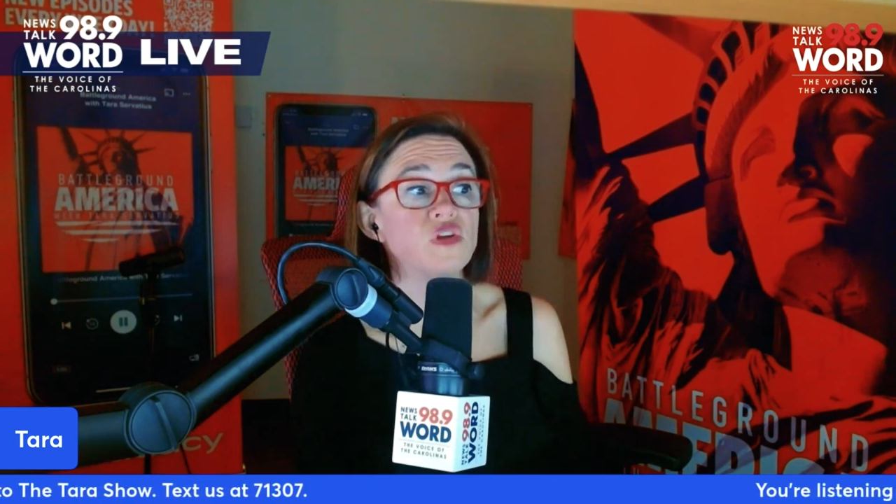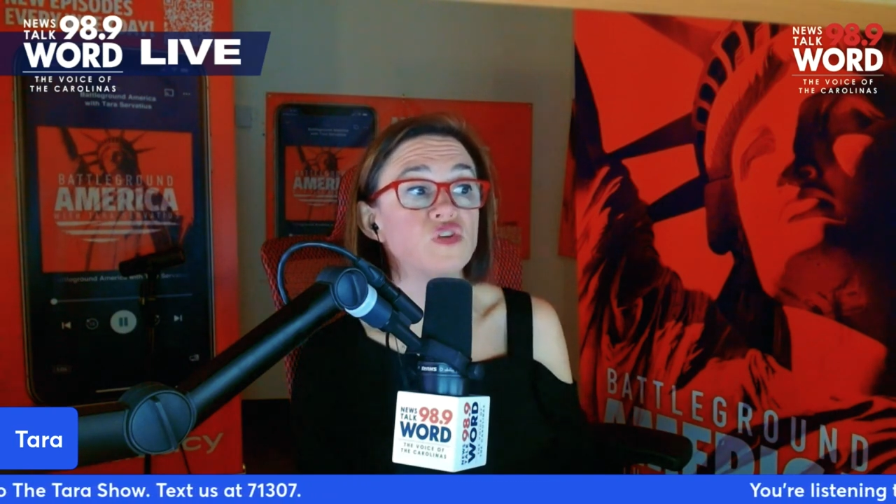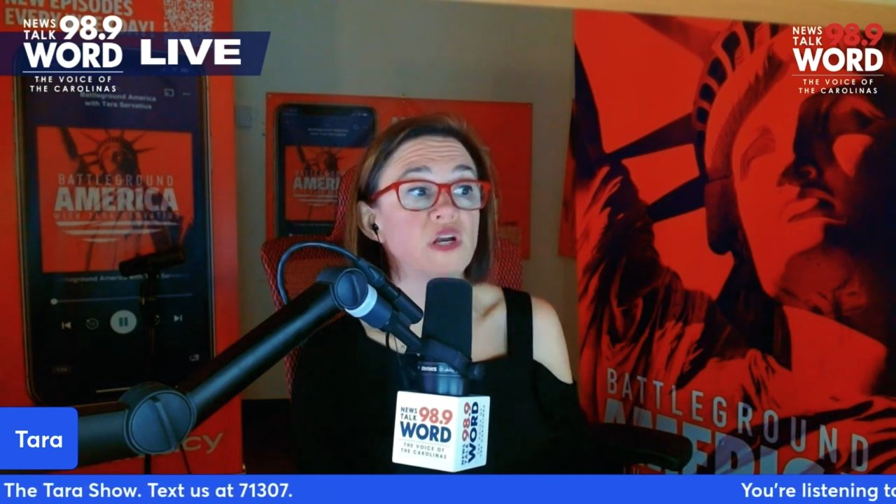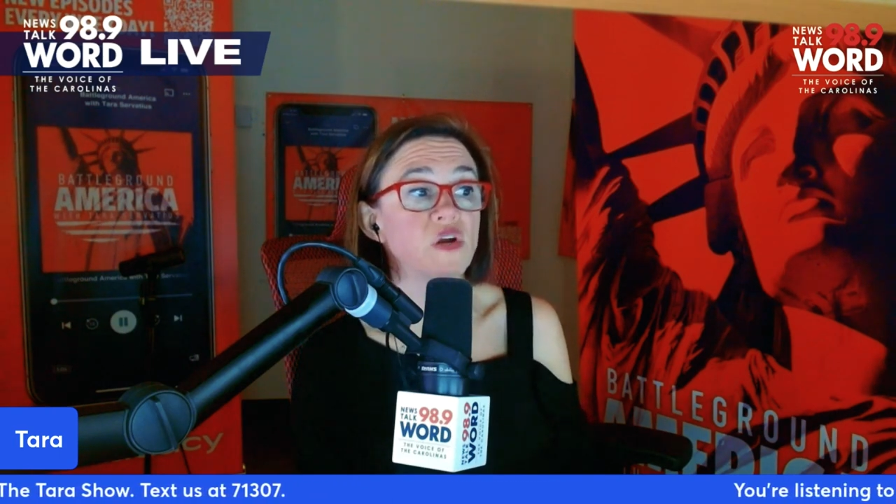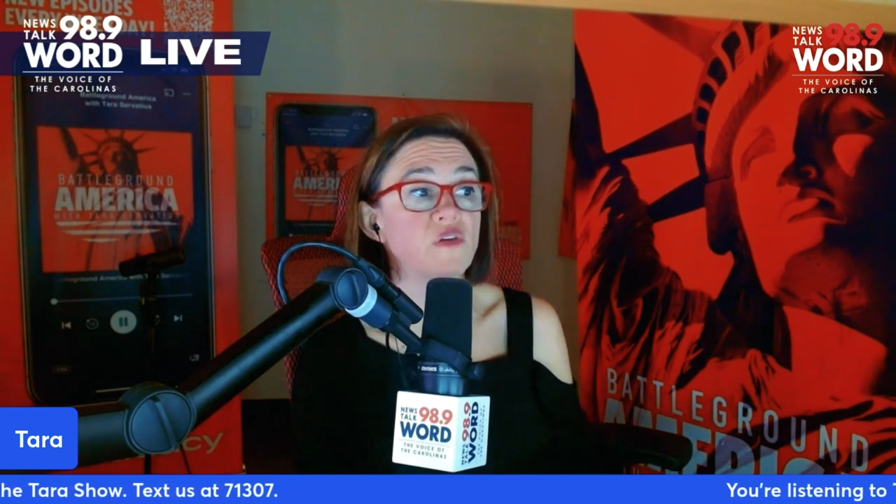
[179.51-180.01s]
a
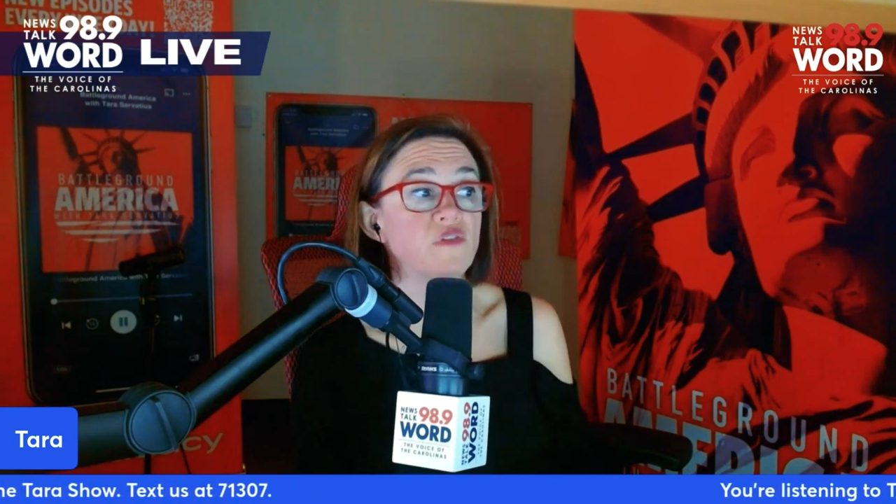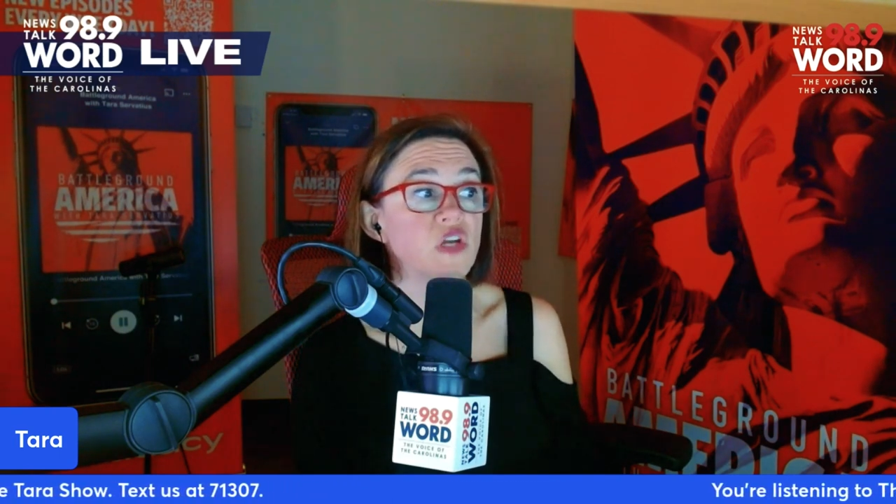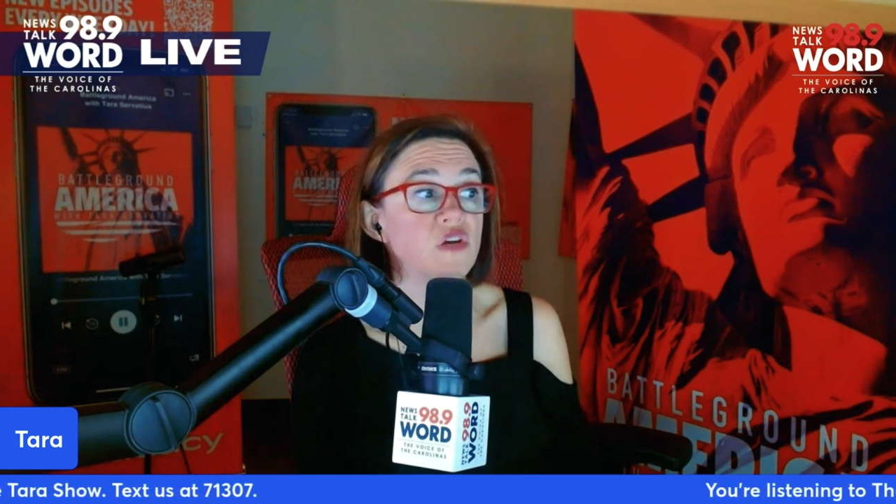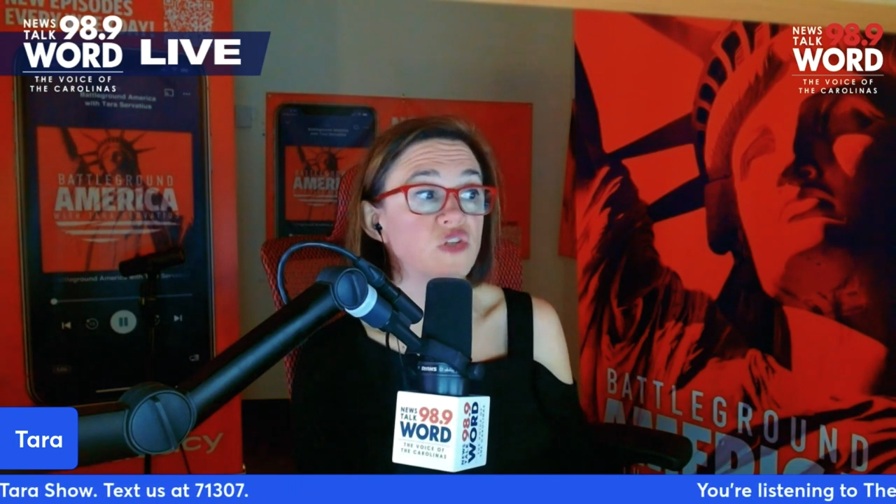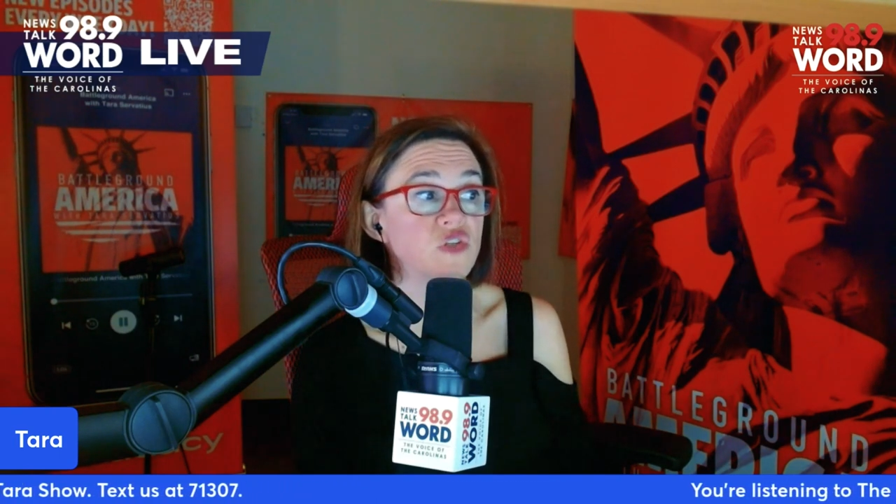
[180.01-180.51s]
drug
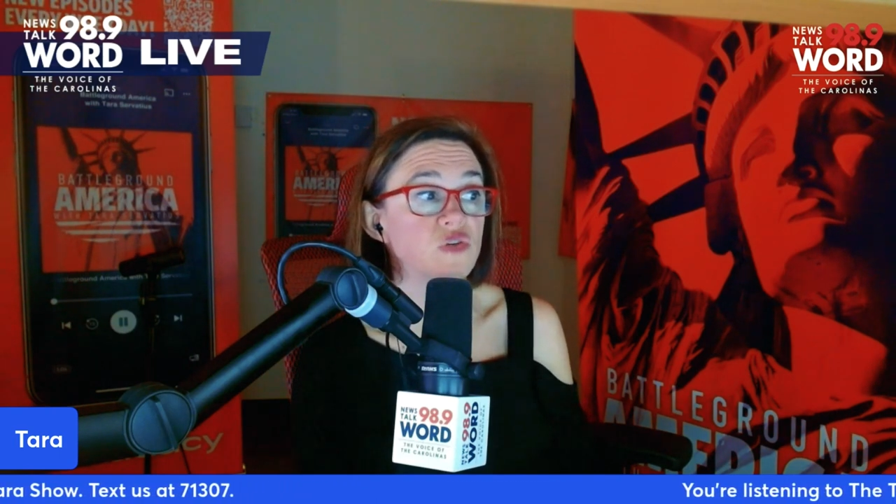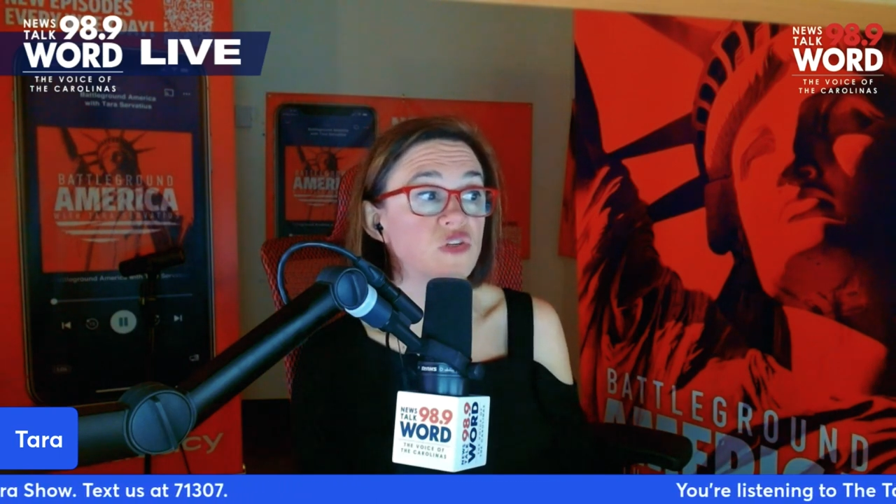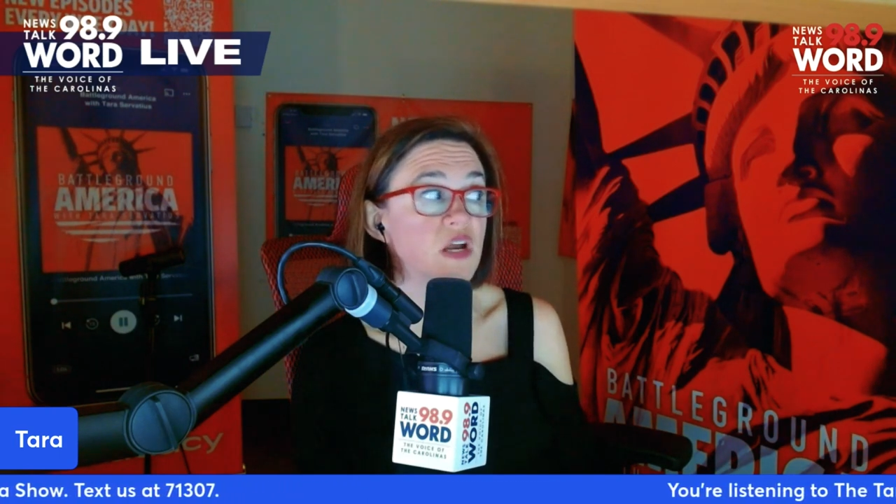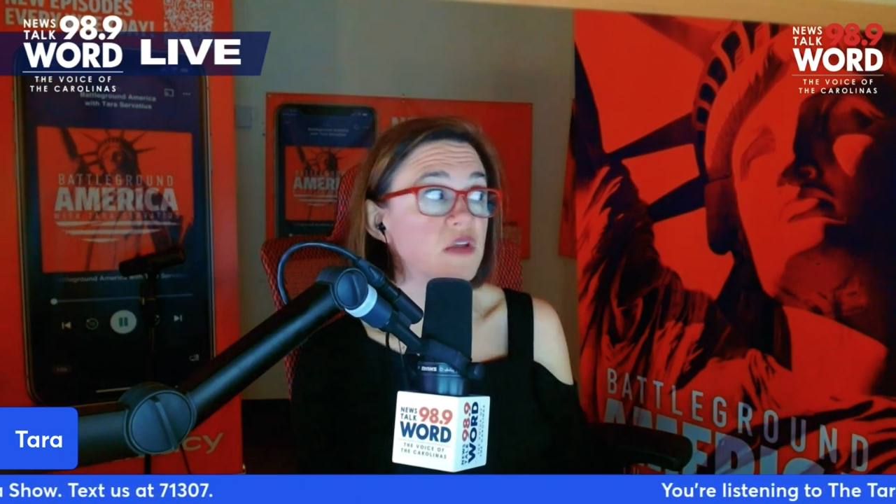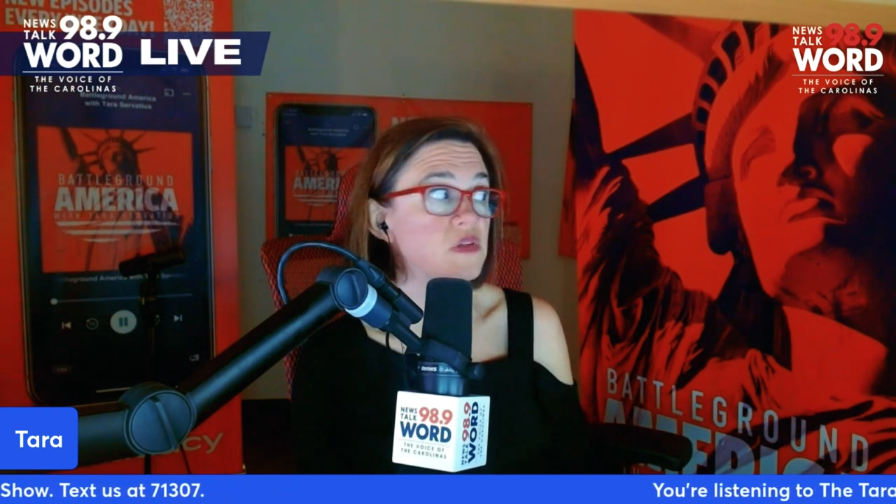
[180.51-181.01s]
overdose to
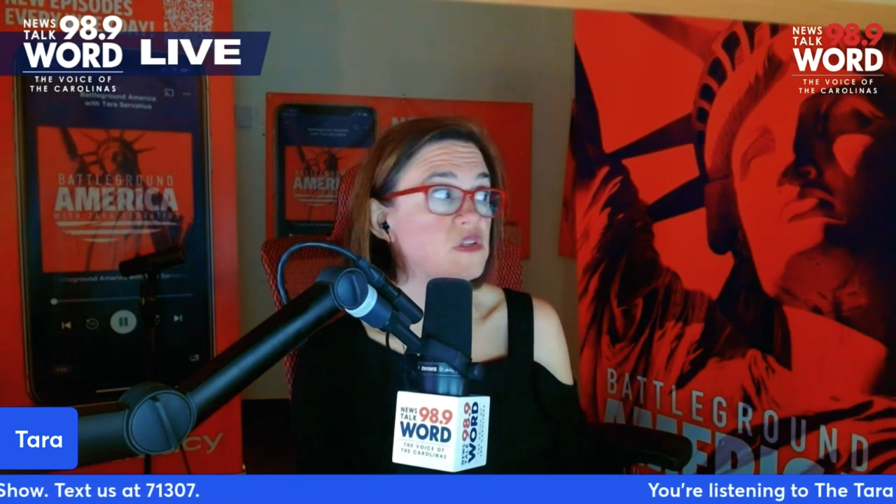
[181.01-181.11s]
silence